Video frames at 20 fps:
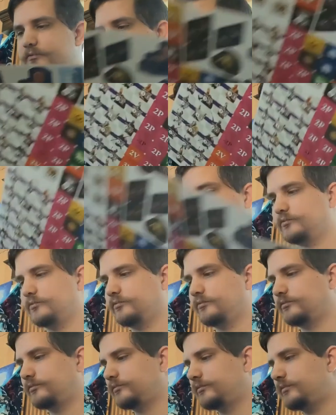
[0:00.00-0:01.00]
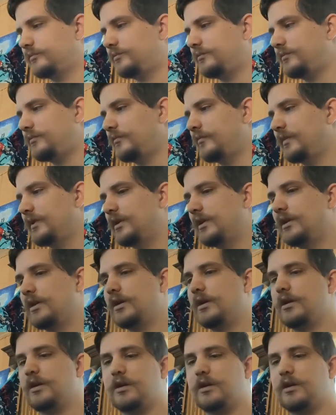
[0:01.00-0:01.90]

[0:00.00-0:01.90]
(no one is talking)